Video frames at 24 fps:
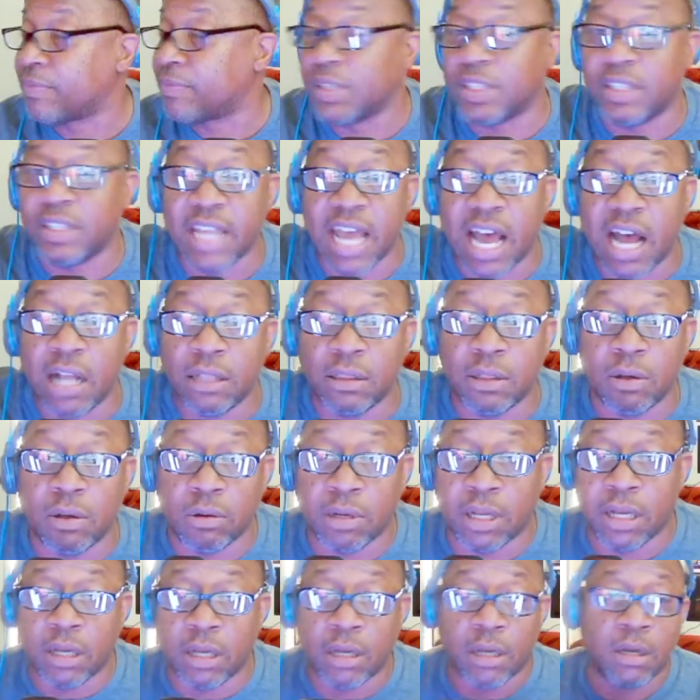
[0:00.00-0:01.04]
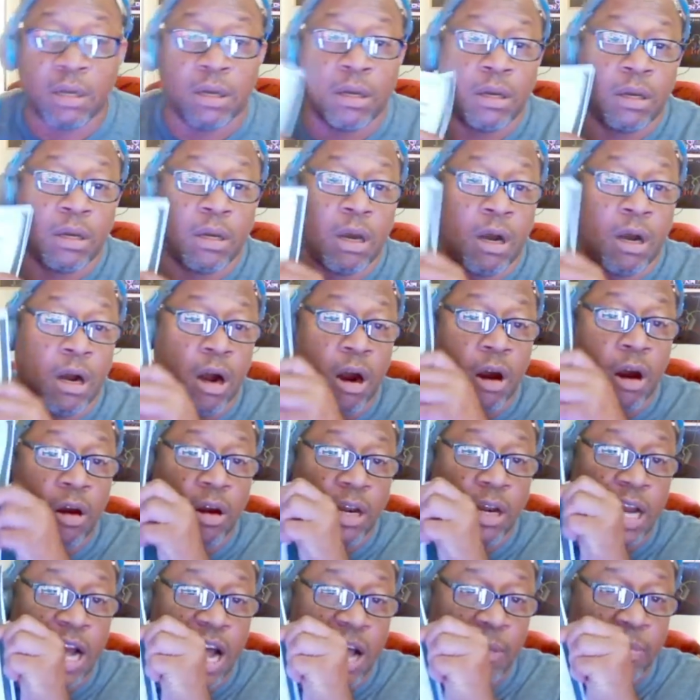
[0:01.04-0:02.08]
downloaded a hard
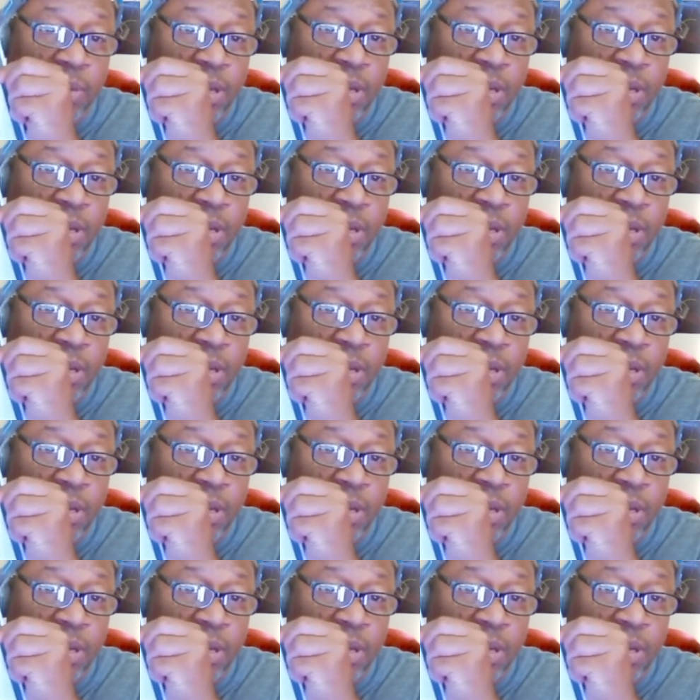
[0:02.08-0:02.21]
copy